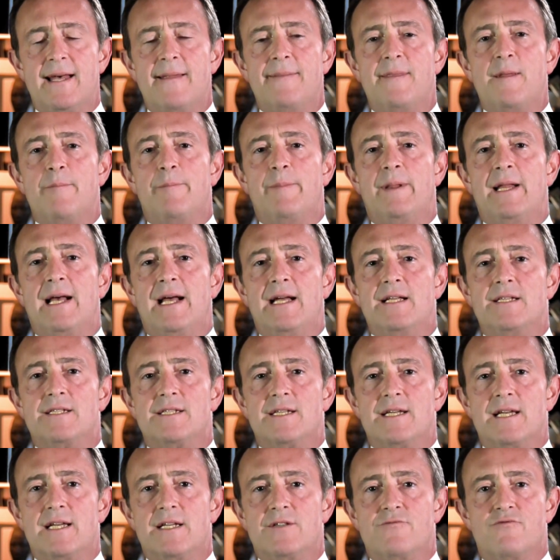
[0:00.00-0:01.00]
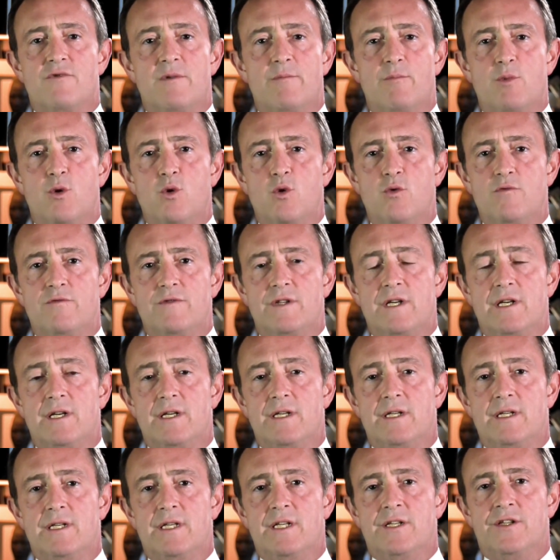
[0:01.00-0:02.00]
Then the plate is
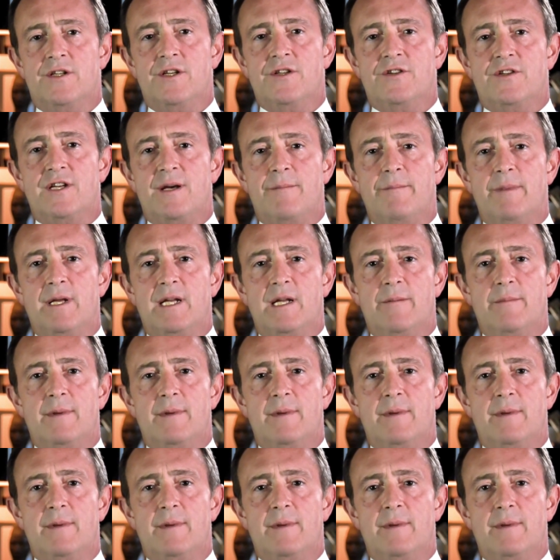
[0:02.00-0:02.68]
removed. This is a